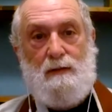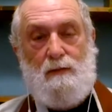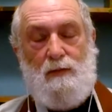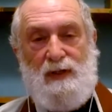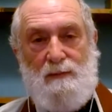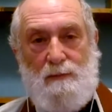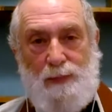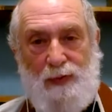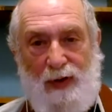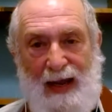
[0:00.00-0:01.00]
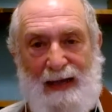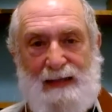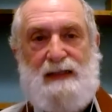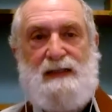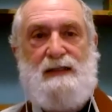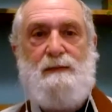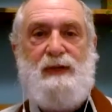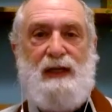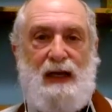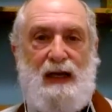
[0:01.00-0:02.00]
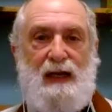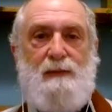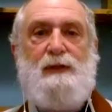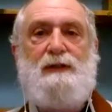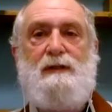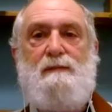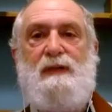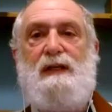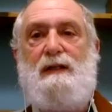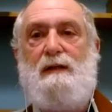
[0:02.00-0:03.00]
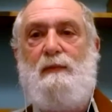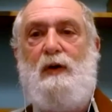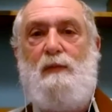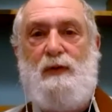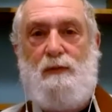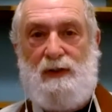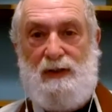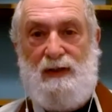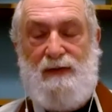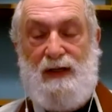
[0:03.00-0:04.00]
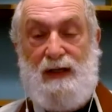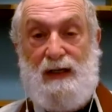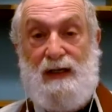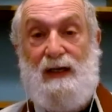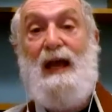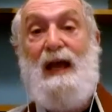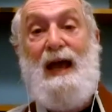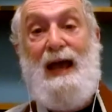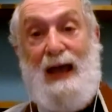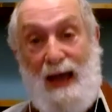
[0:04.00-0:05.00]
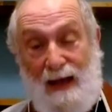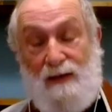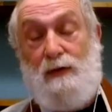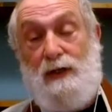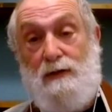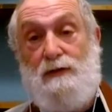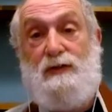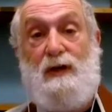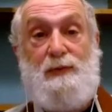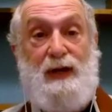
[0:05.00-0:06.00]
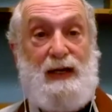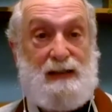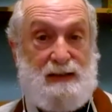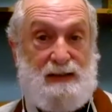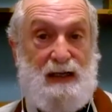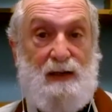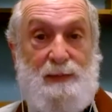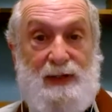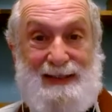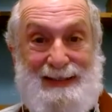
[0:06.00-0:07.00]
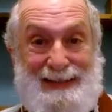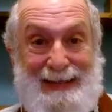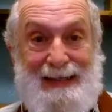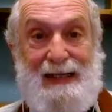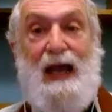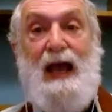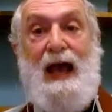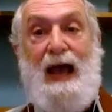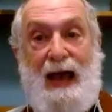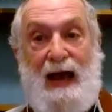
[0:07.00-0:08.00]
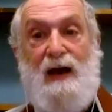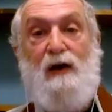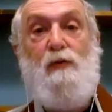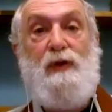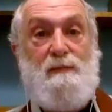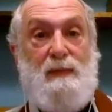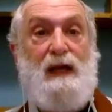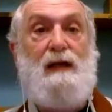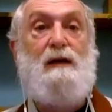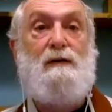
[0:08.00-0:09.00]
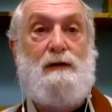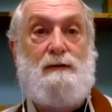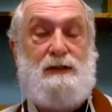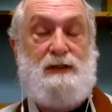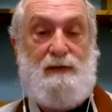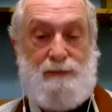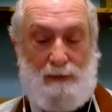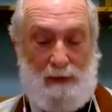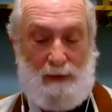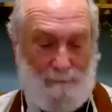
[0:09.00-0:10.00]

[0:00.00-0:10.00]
We practice to be able to meet the moment we're living in, and we use our practice to help us see how we make our own suffering.